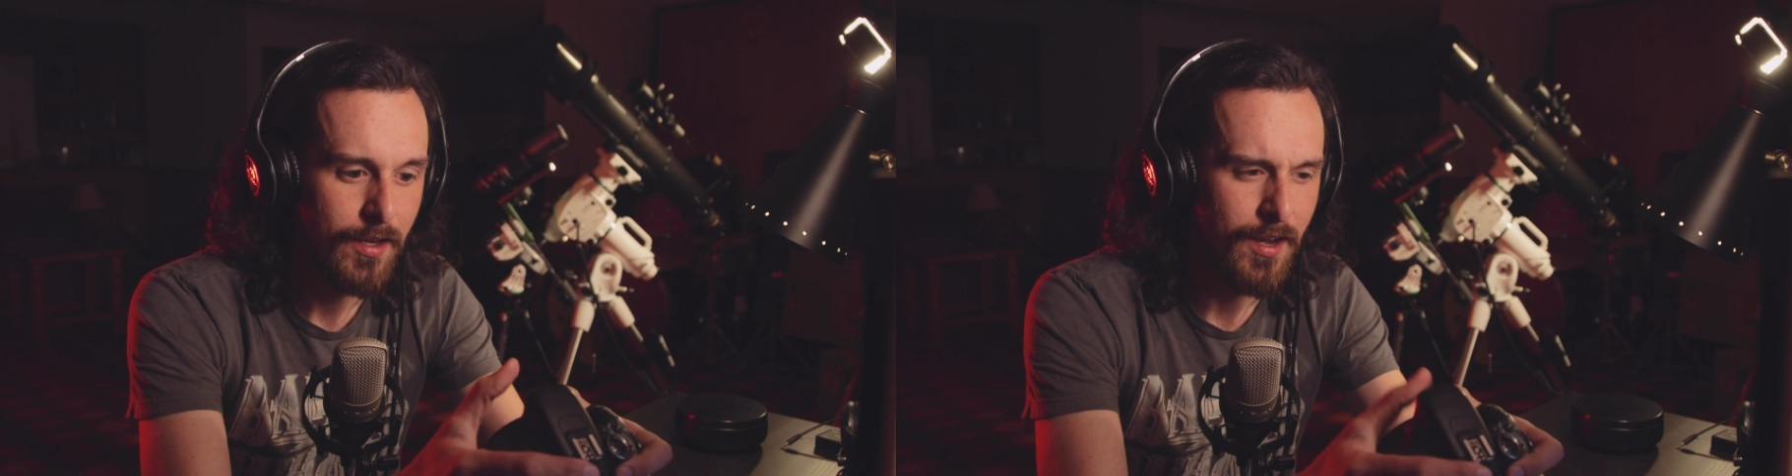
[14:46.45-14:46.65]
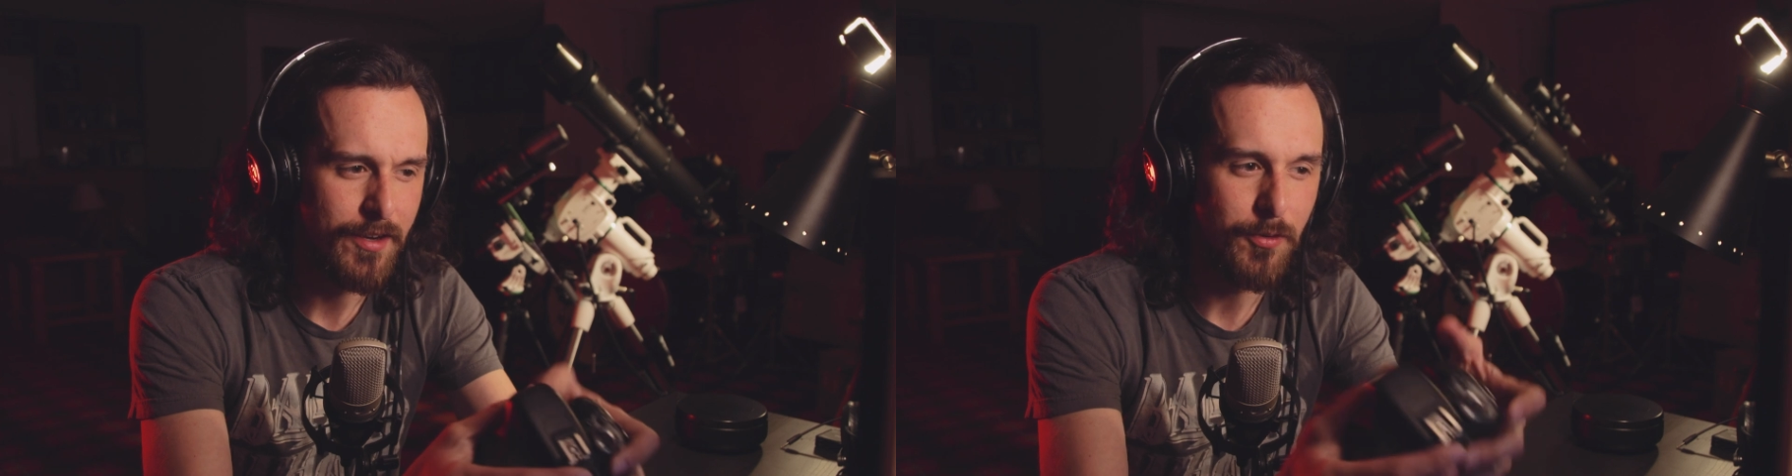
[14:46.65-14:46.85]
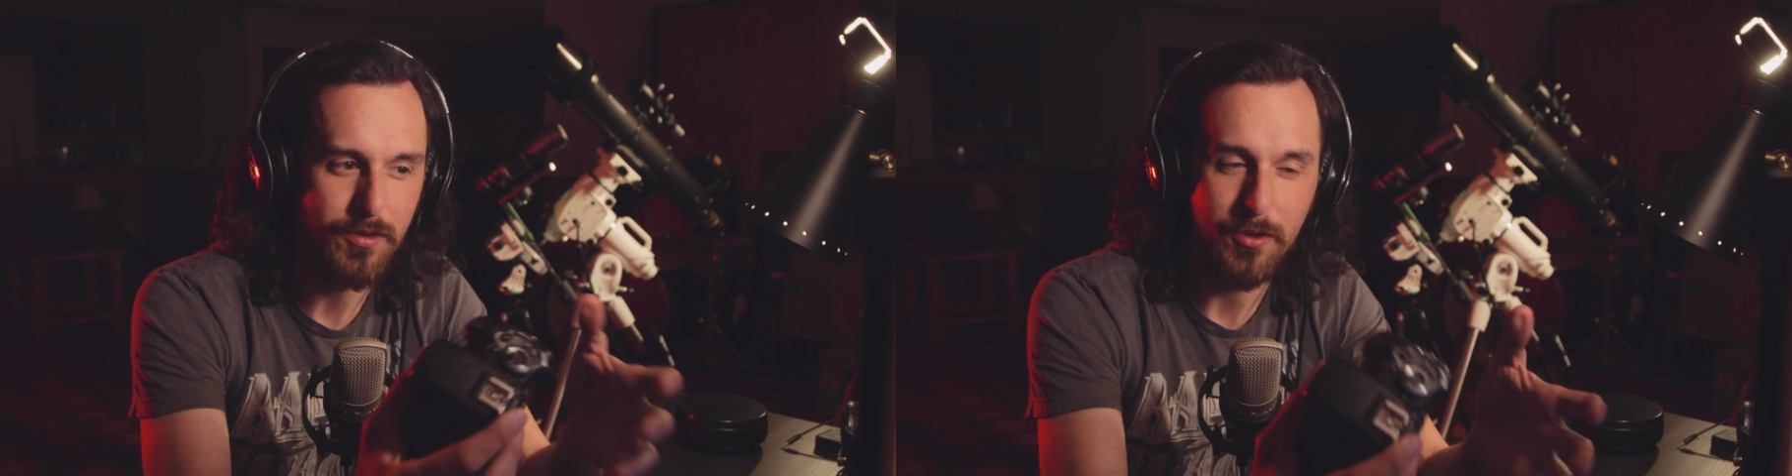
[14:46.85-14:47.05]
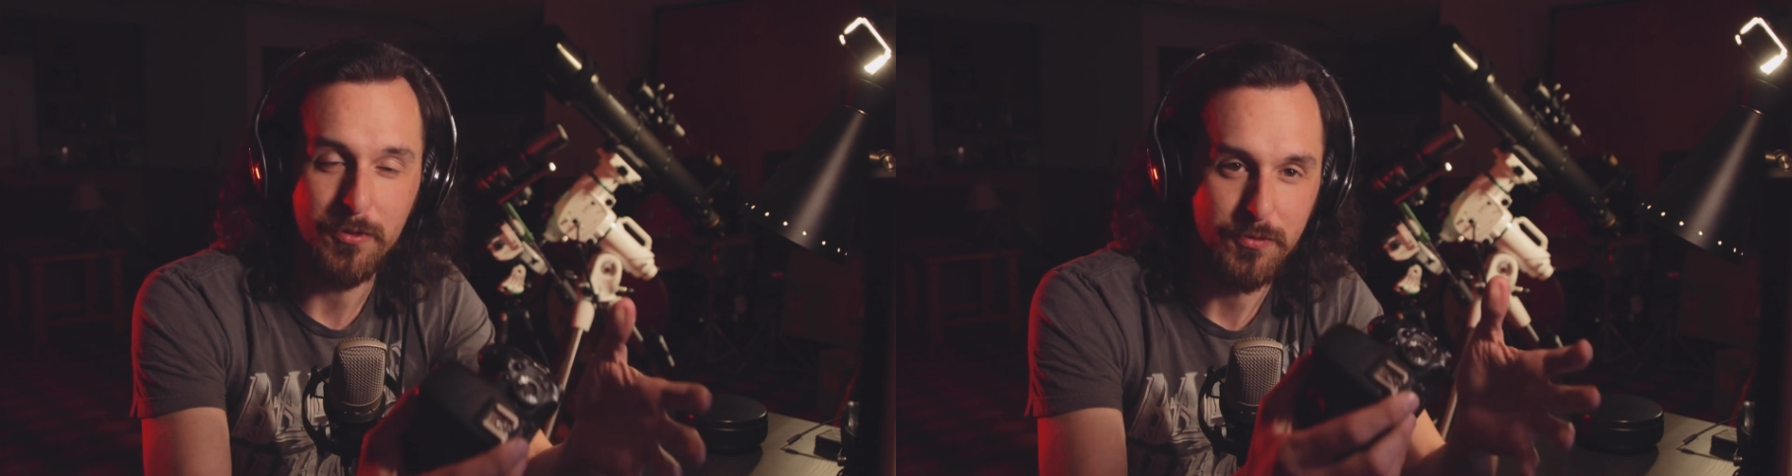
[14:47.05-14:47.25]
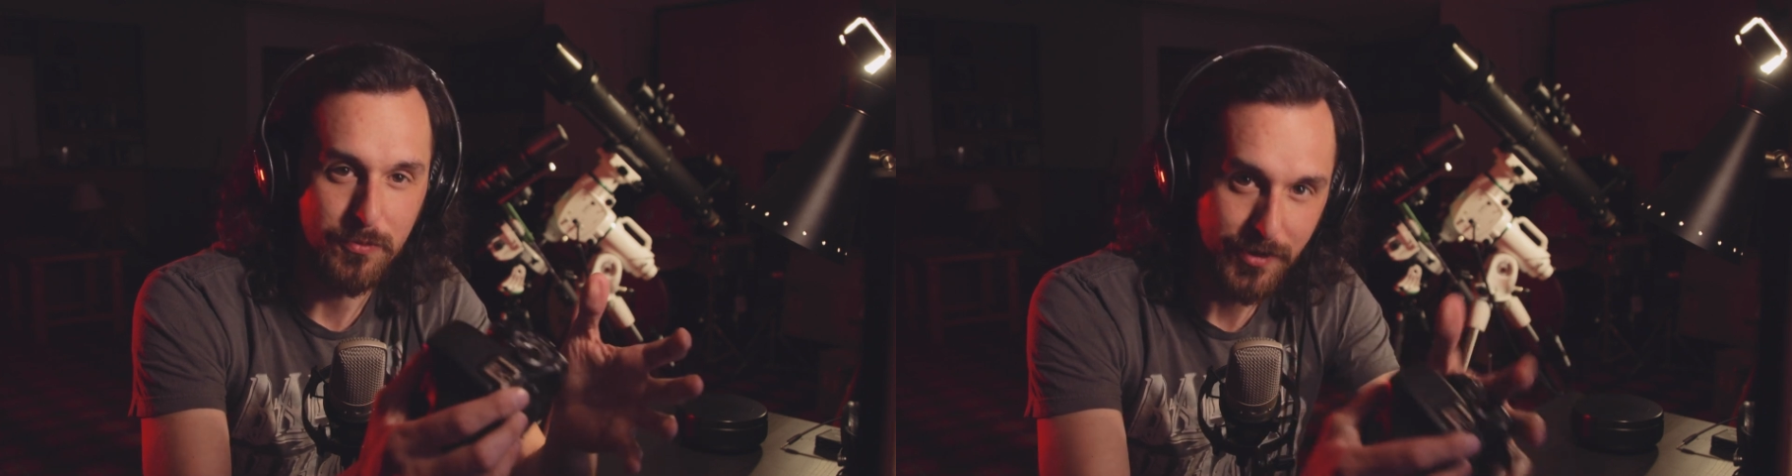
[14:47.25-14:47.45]
I know it
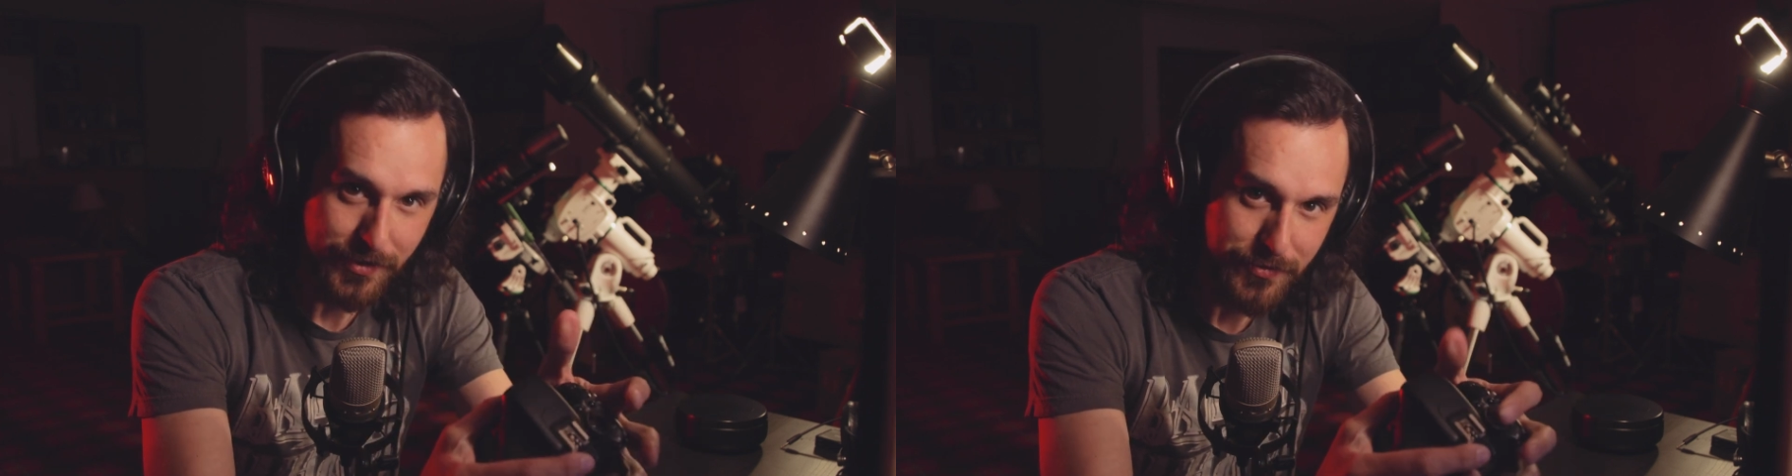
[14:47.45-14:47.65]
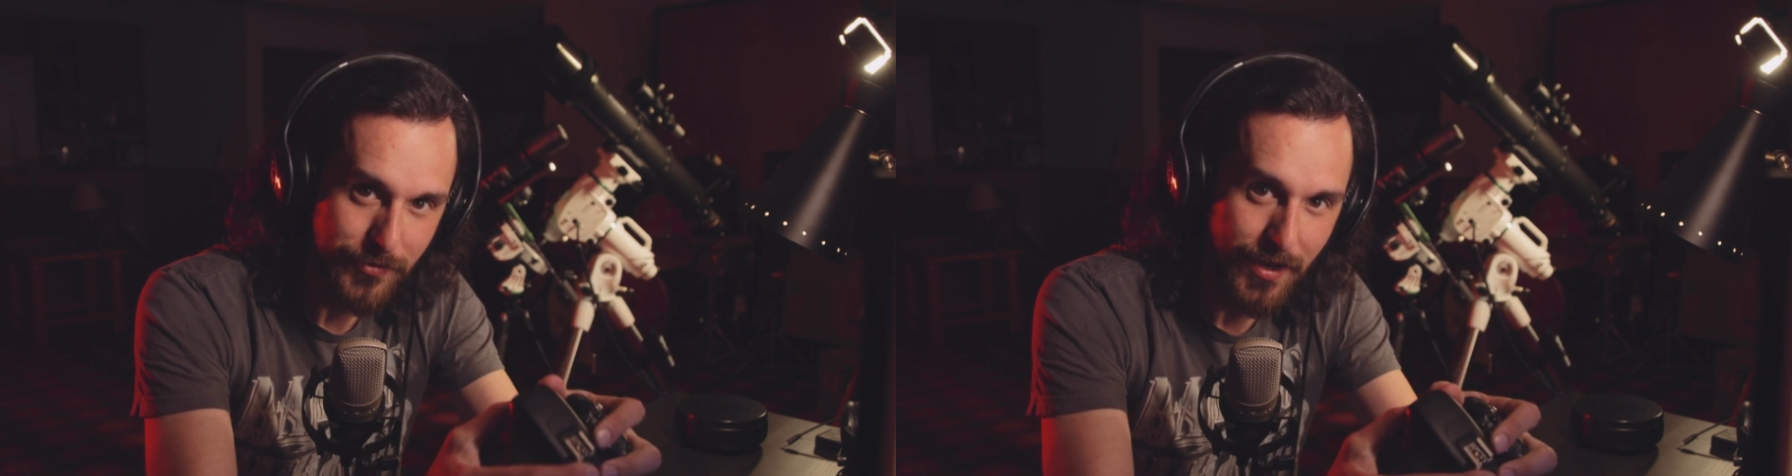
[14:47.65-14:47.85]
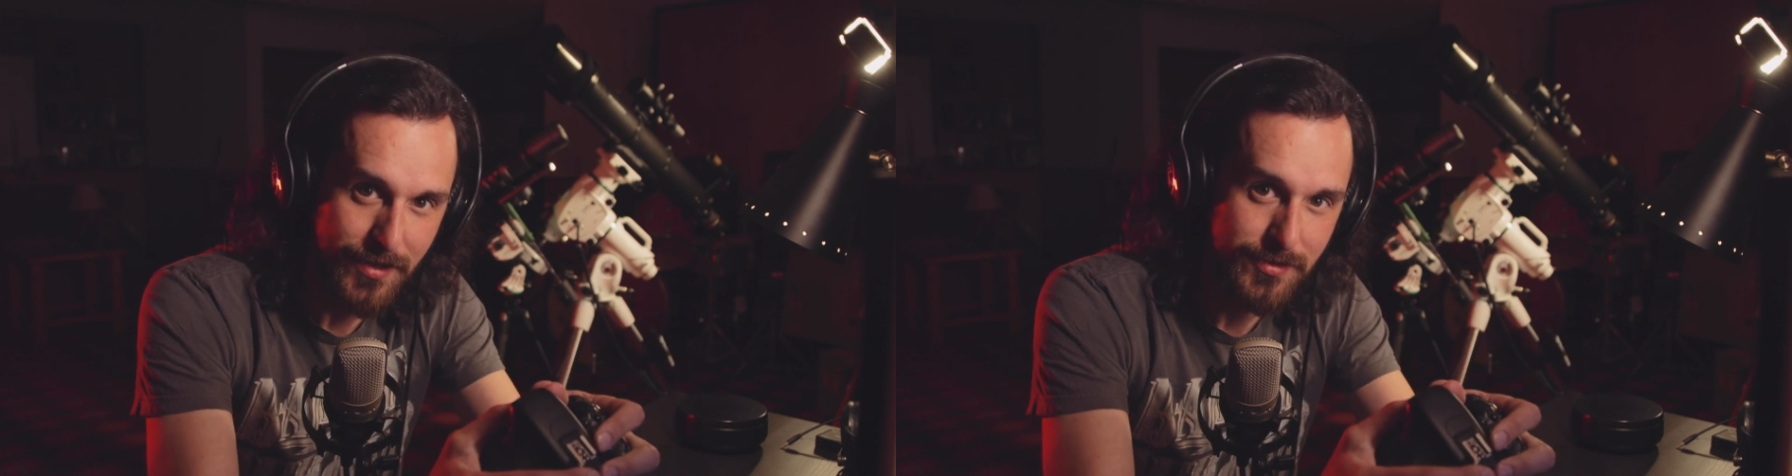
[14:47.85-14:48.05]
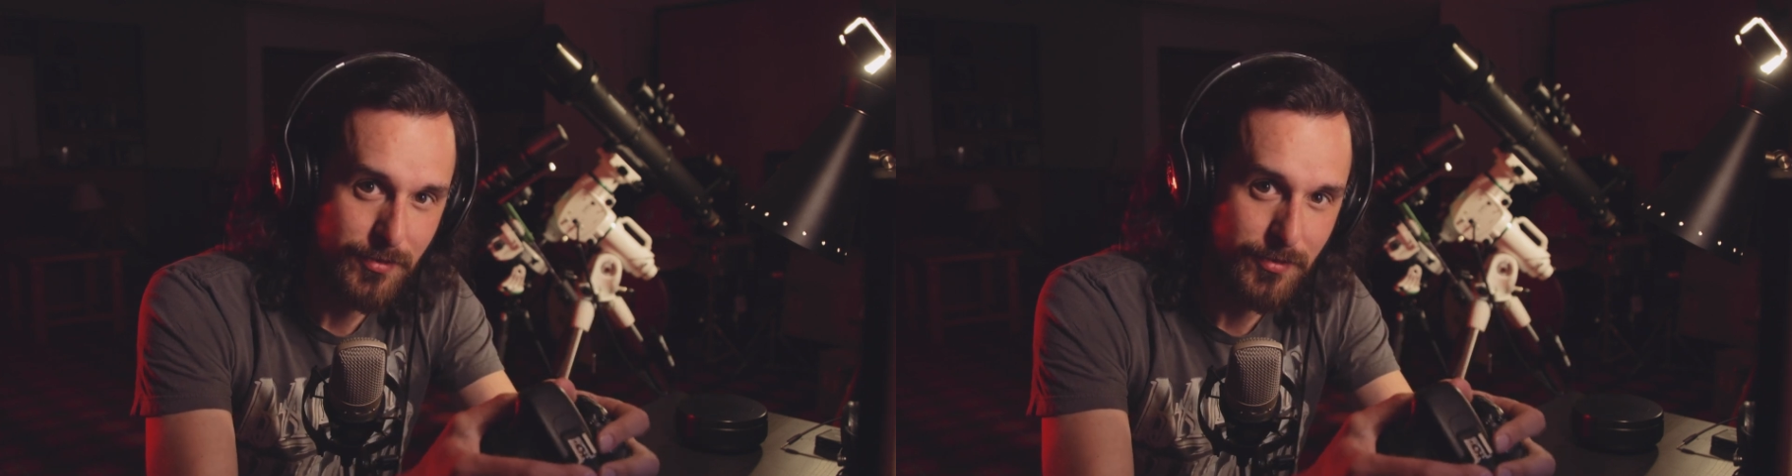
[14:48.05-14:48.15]
goes really fast,